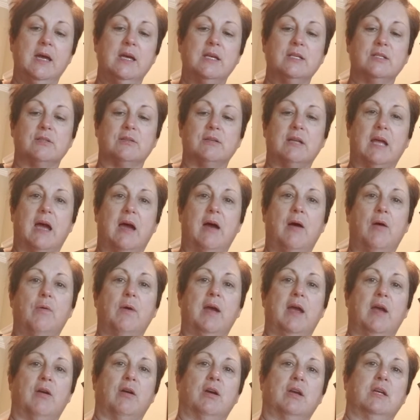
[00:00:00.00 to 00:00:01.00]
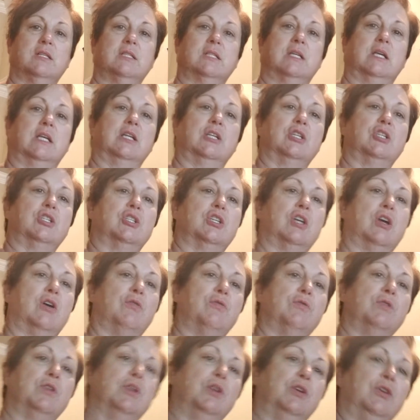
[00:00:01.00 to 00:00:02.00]
So now Erica's going to
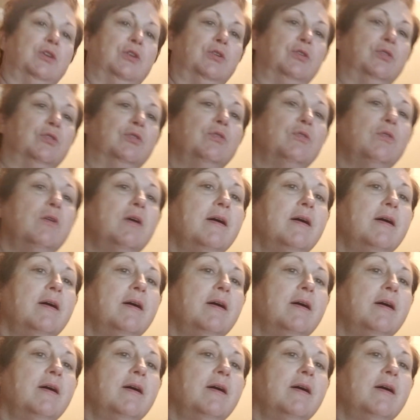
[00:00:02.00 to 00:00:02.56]
show you.